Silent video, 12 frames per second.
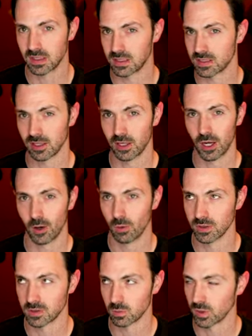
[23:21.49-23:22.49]
Is, you
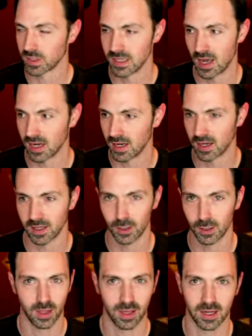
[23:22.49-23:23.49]
know, is what's Naughty Dog going to
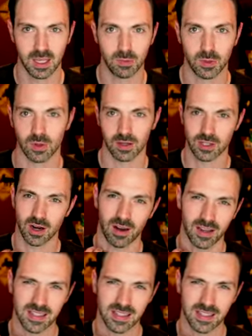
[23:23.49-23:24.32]
do? They're going to keep doing Uncharted.